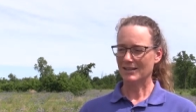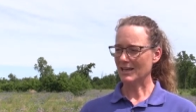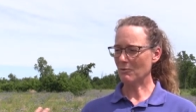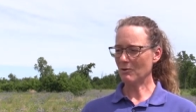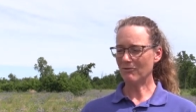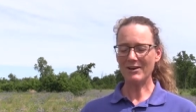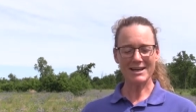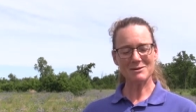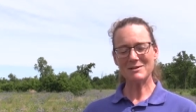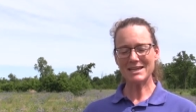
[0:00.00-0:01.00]
that we'll
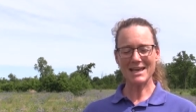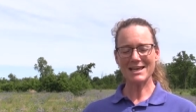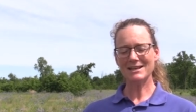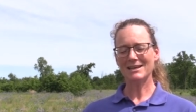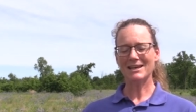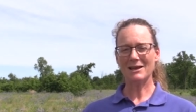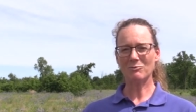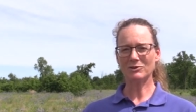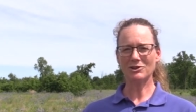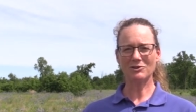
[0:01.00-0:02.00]
find them again and
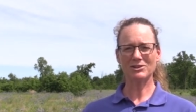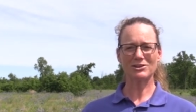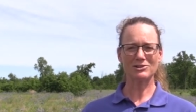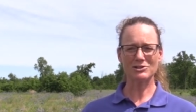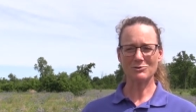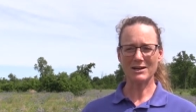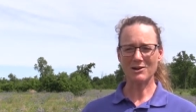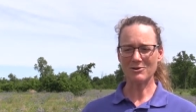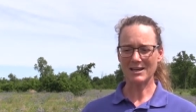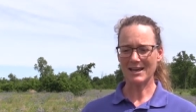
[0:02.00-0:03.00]
we'll know that they're doing
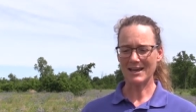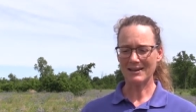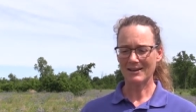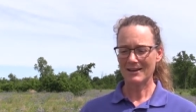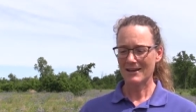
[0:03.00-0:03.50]
okay.